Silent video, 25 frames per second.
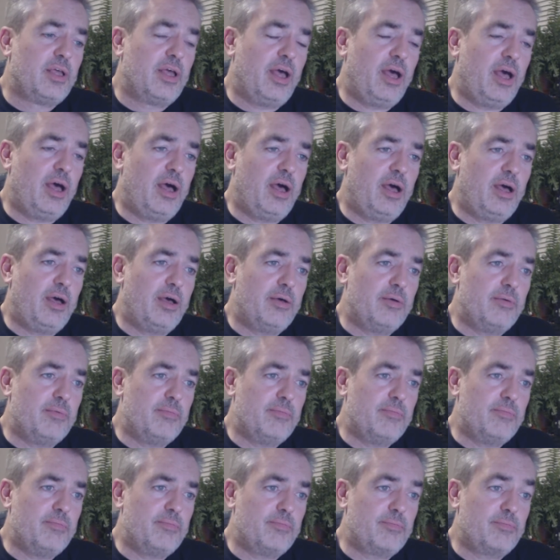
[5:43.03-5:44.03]

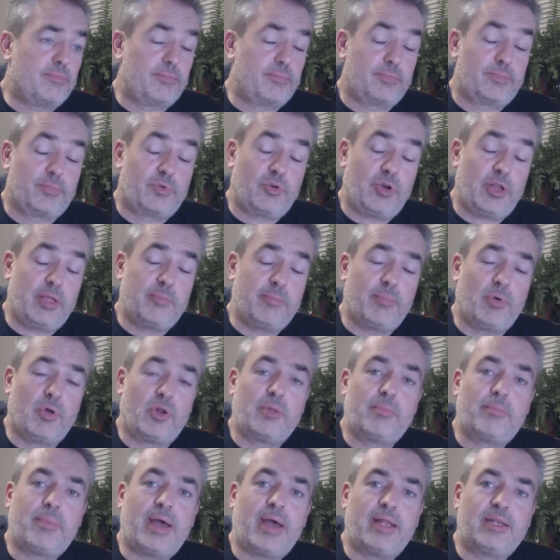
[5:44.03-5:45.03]
Graham
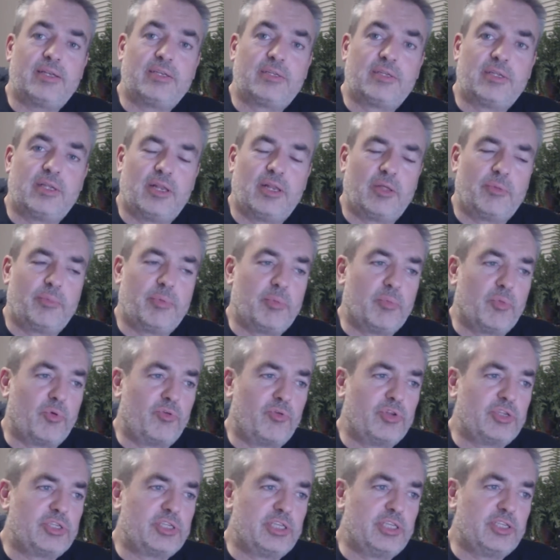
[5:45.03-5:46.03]
Bonnet Band, a little bit
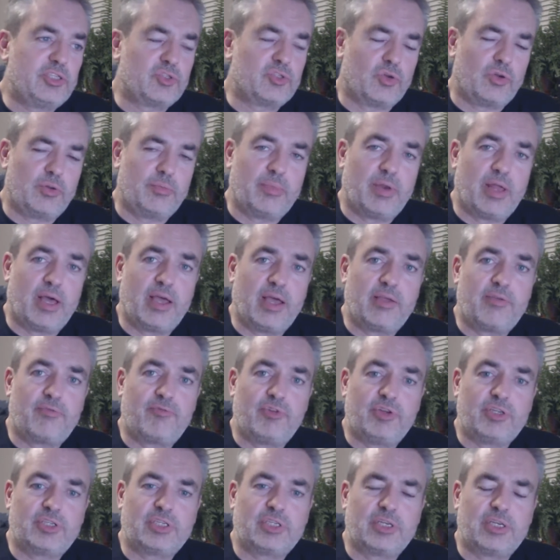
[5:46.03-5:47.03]
more recently, saw him live
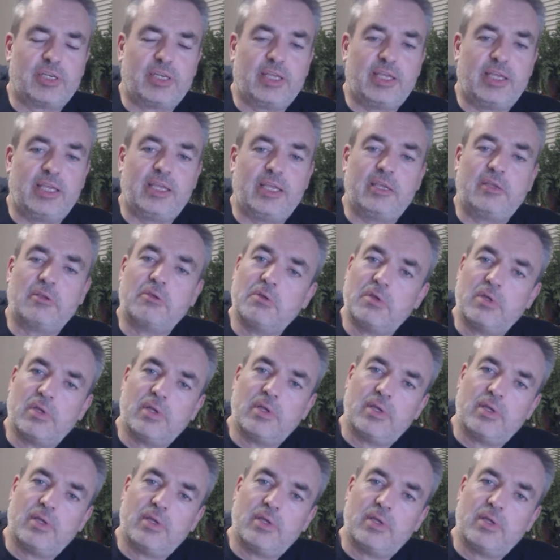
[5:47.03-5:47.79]
recently.